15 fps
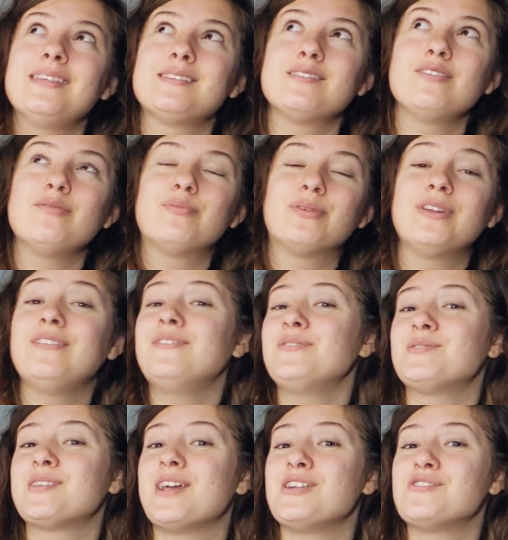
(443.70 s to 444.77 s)
this little preview
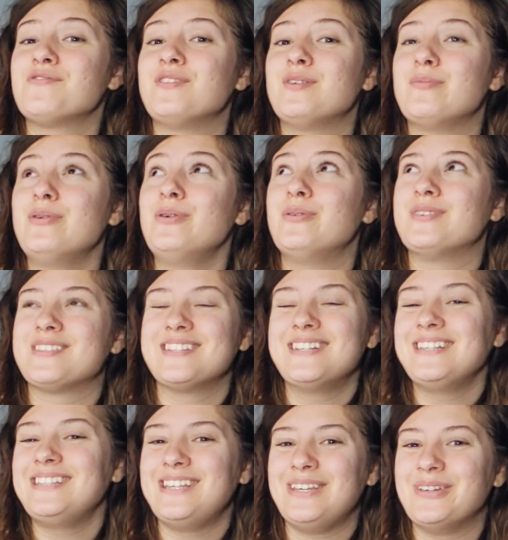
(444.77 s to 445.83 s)
sketch of Naboo, isn't
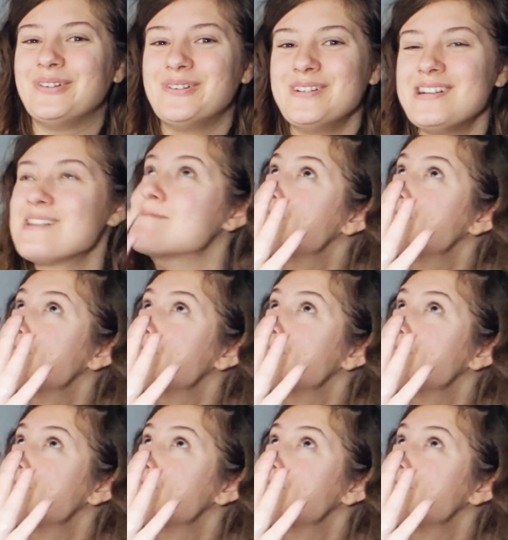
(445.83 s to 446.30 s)
it cute?